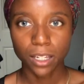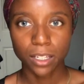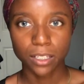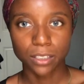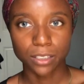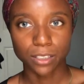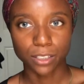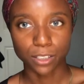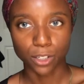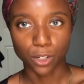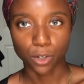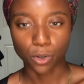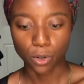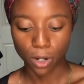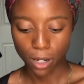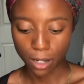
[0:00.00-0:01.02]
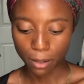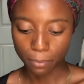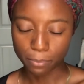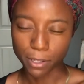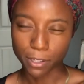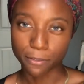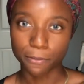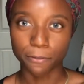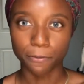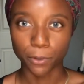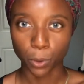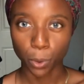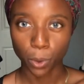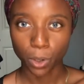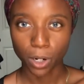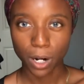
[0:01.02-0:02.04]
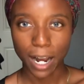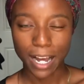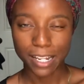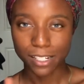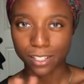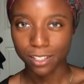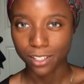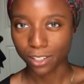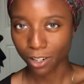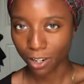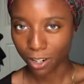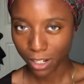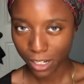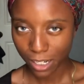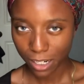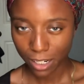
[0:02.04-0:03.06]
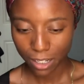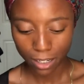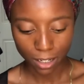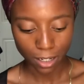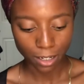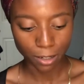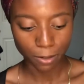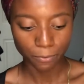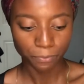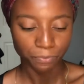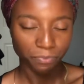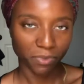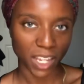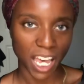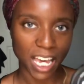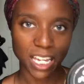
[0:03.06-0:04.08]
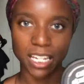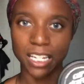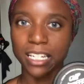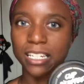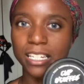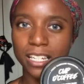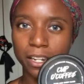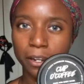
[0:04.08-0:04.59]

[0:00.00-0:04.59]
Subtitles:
So before I started, I did a